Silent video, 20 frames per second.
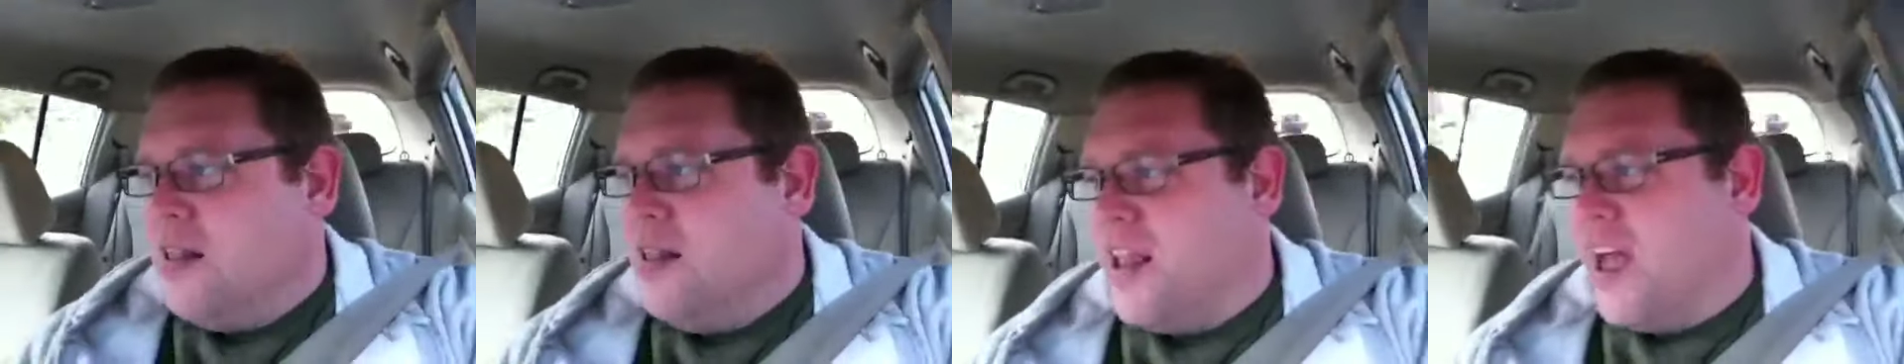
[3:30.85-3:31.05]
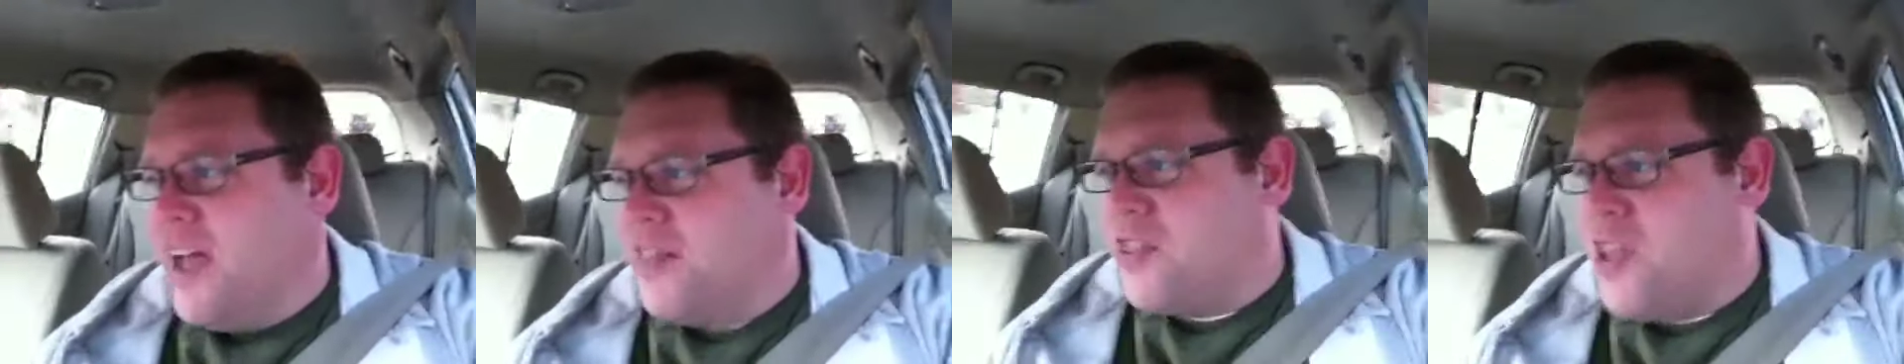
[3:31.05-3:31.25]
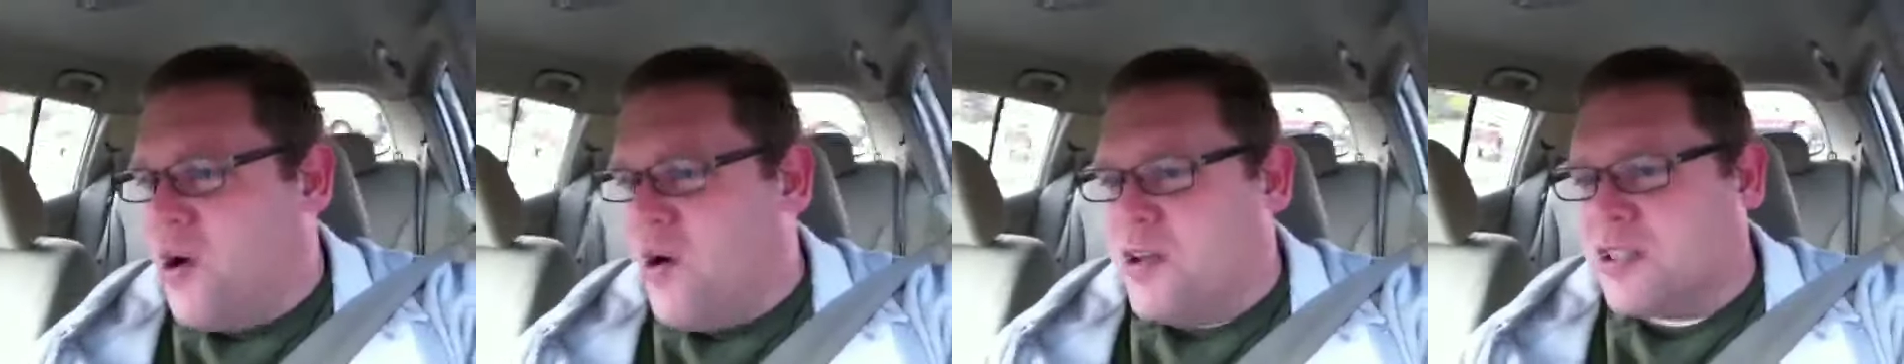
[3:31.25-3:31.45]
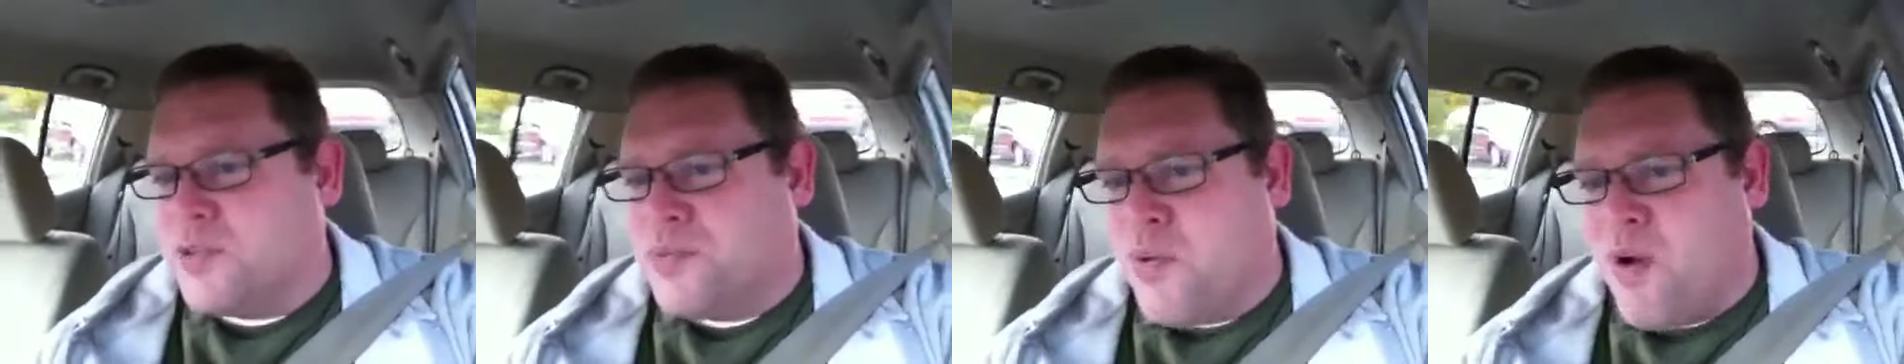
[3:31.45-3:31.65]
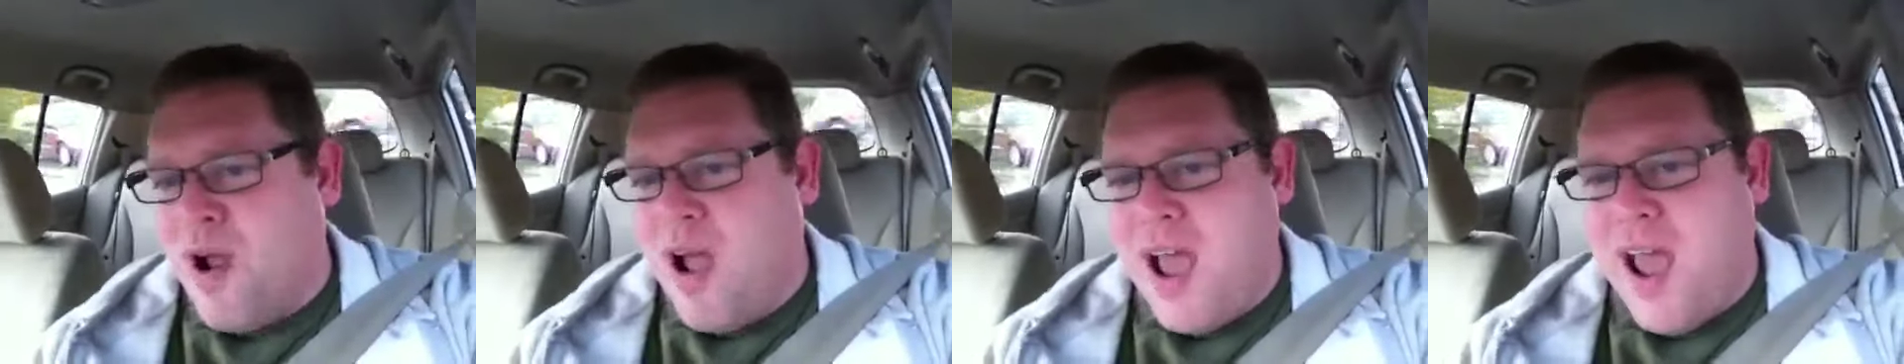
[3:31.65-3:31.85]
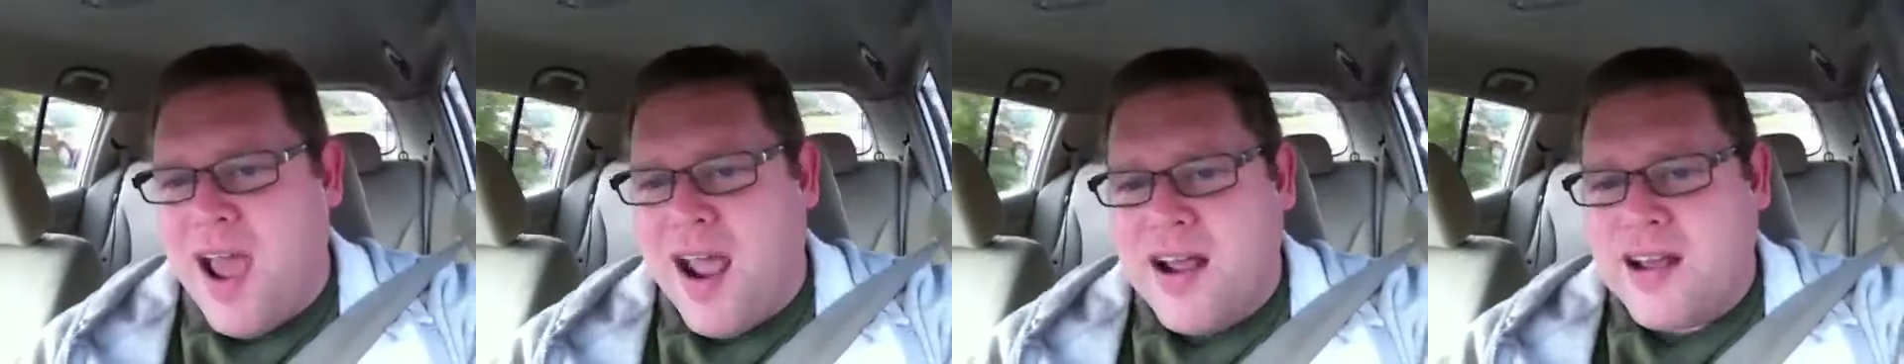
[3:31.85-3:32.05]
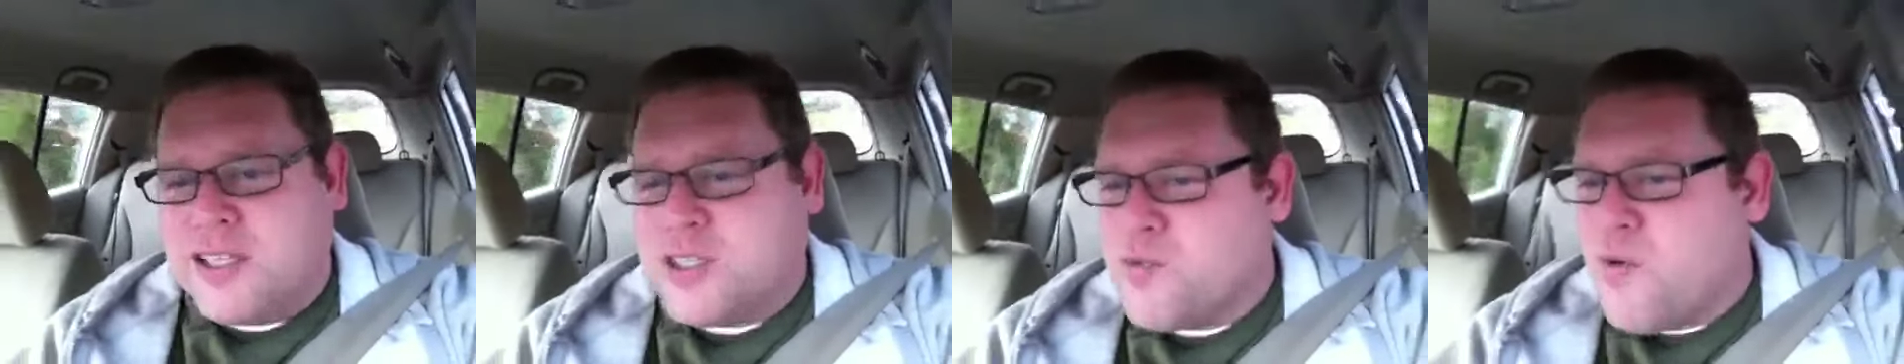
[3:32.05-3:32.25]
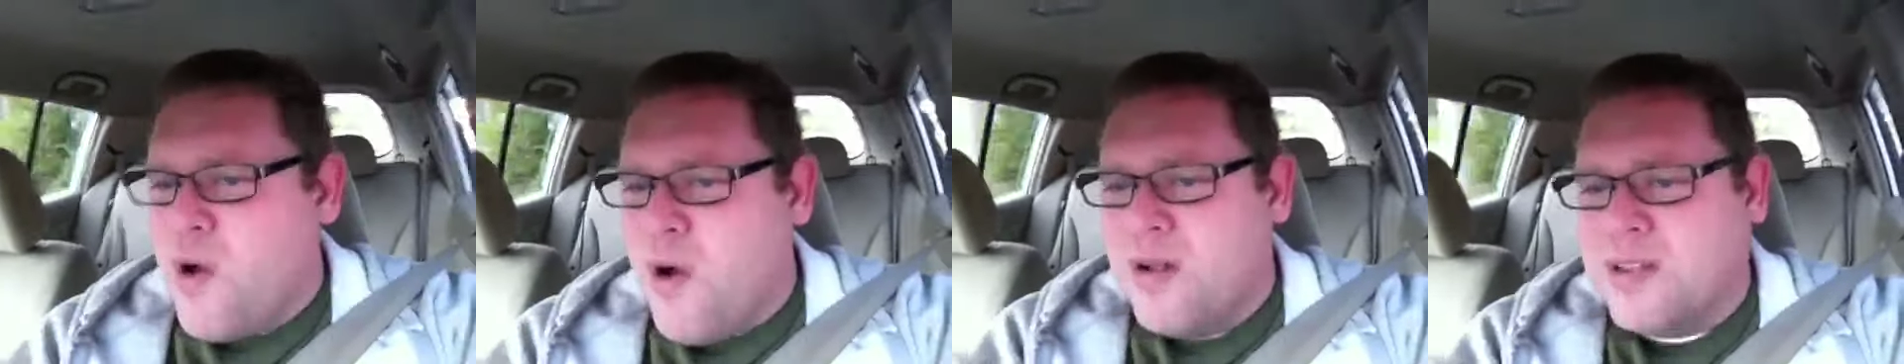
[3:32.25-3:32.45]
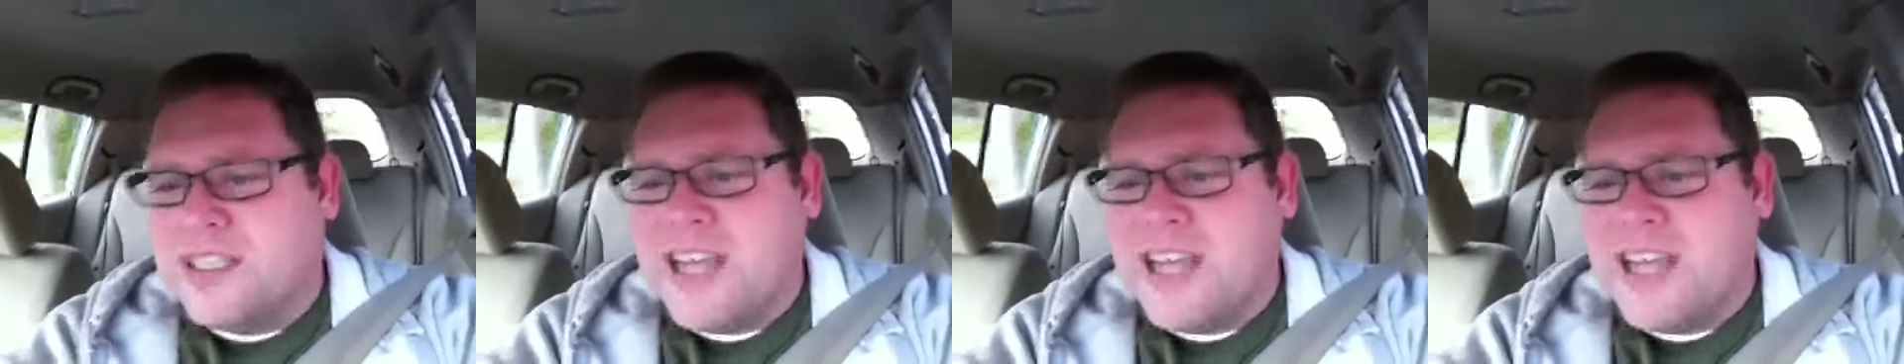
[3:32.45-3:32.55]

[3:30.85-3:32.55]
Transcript: let those prayers roll